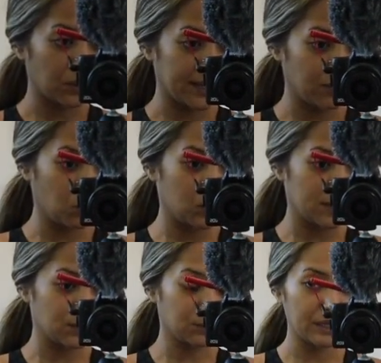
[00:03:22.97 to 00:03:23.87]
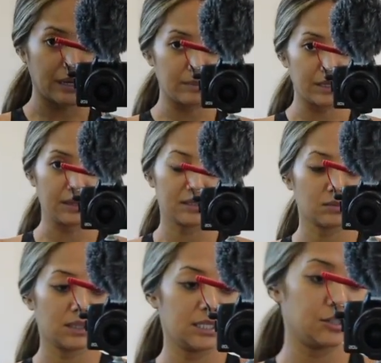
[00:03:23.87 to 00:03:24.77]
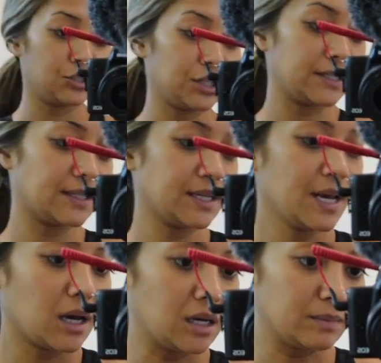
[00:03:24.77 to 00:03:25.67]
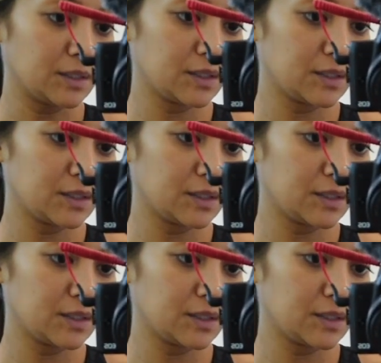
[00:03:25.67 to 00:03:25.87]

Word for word: one, was ribbed and this one is just um,